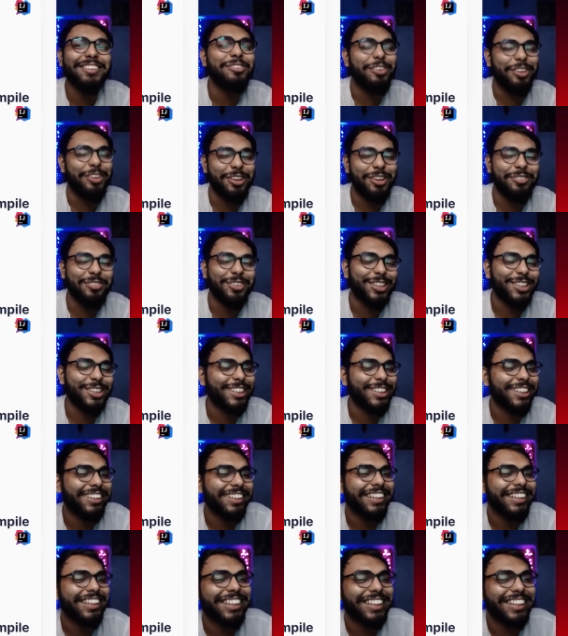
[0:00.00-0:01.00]
for
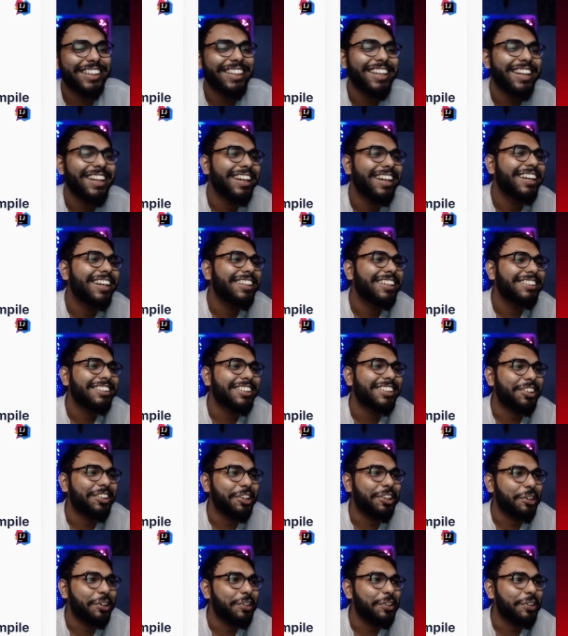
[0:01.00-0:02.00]
everything.
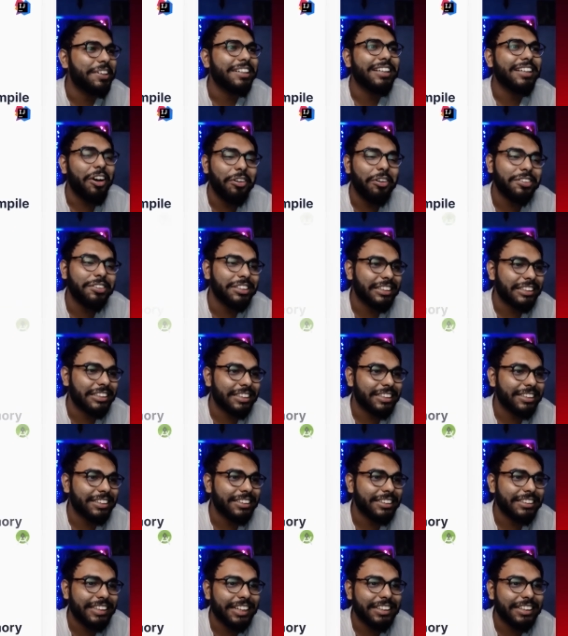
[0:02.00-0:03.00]
So
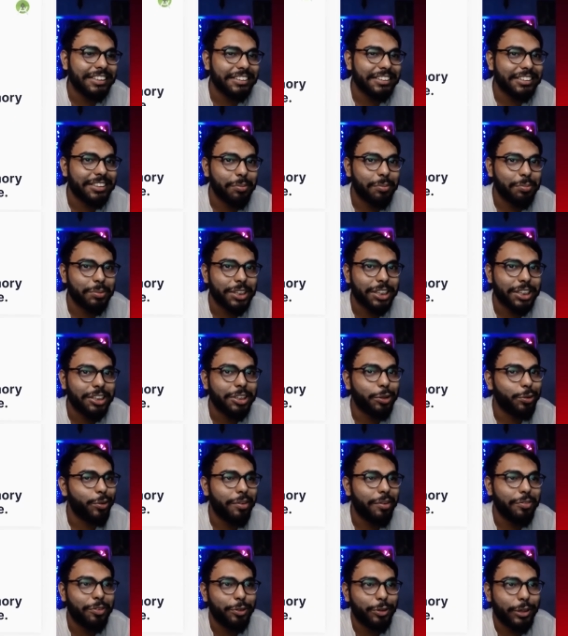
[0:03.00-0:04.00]
obviously that is something
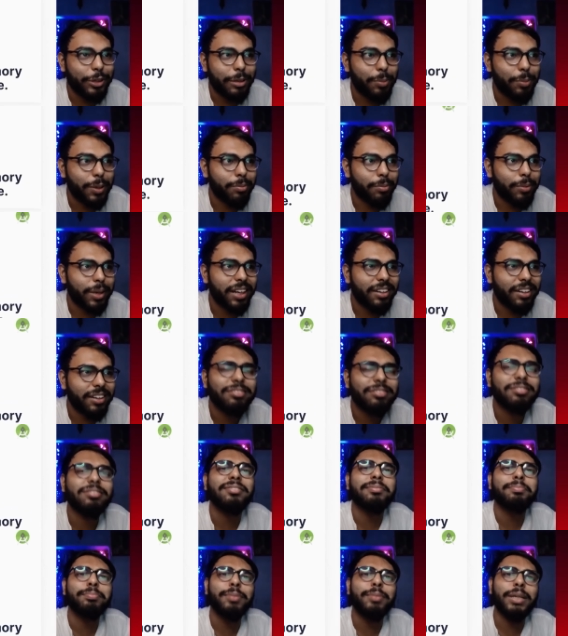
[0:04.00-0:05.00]
you have to keep in mind.
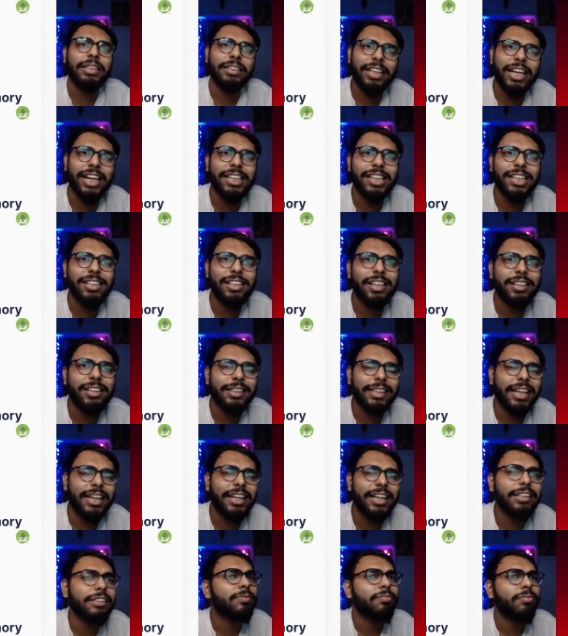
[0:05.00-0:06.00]
But rather than
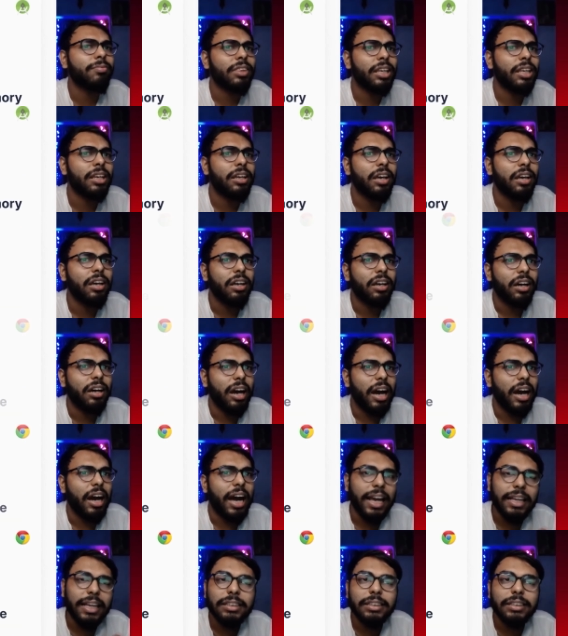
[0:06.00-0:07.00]
that,
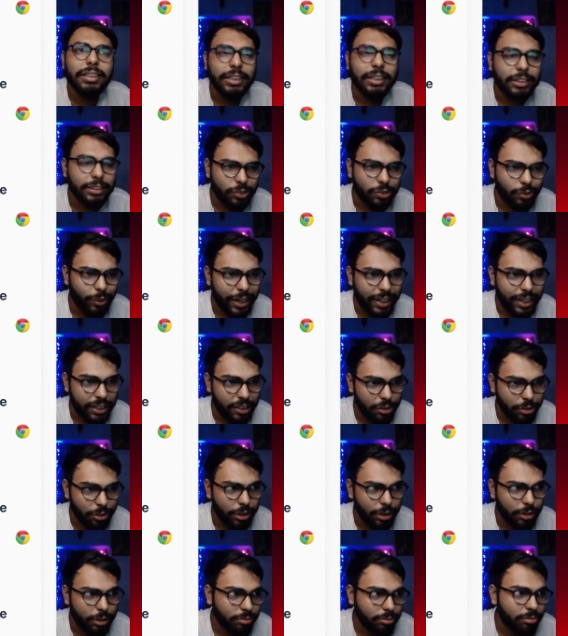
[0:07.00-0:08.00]
I think it's quite
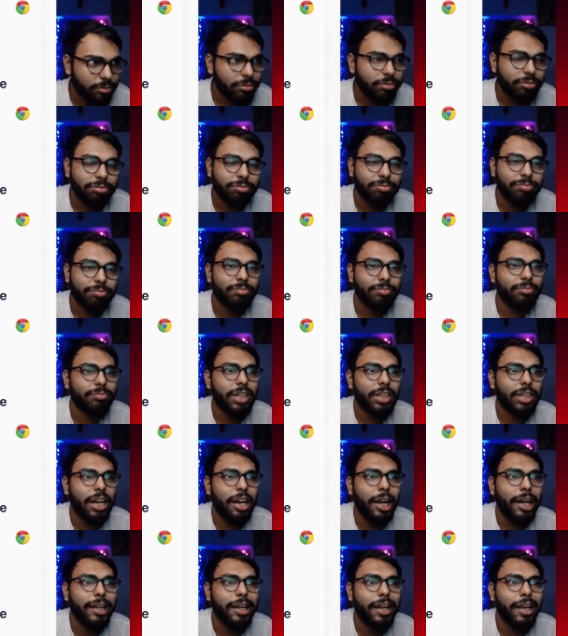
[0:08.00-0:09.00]
good.
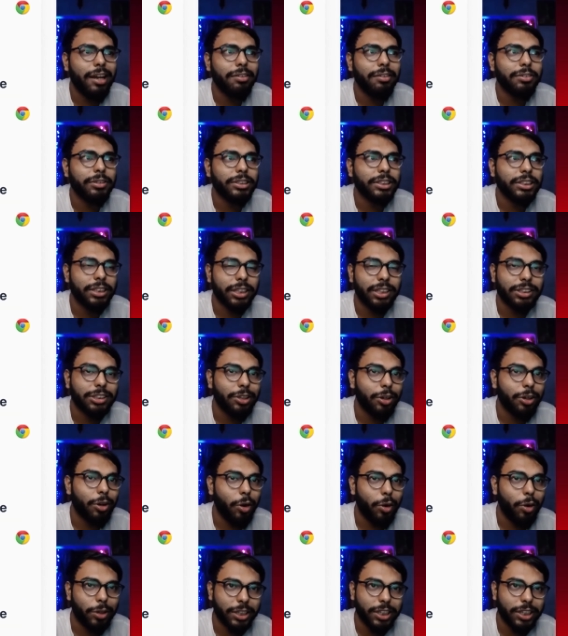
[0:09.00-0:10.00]
I have just
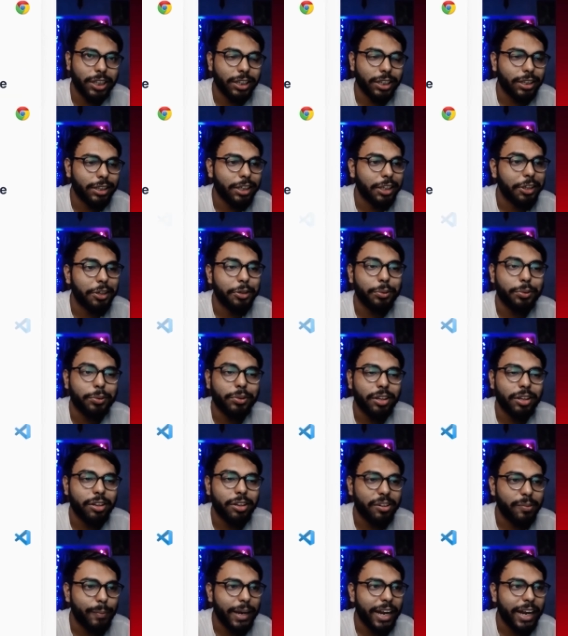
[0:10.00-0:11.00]
logged in into
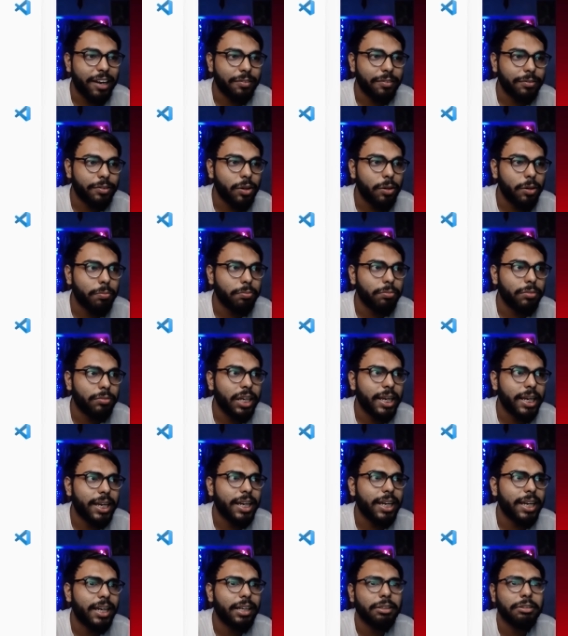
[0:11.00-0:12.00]
their platform,
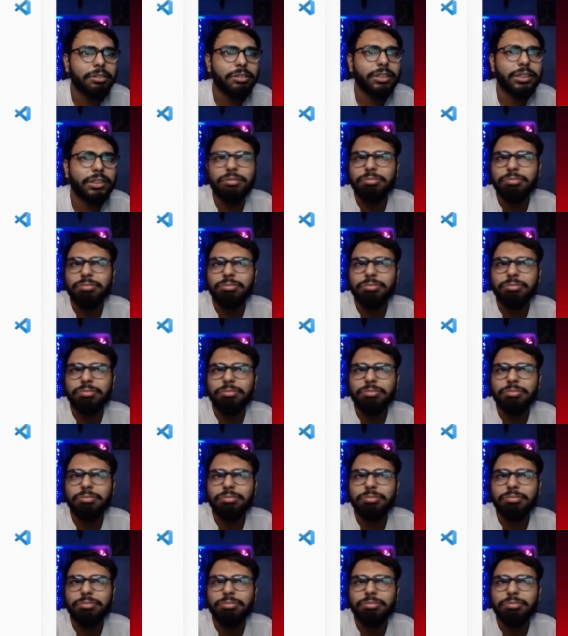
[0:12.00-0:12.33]
and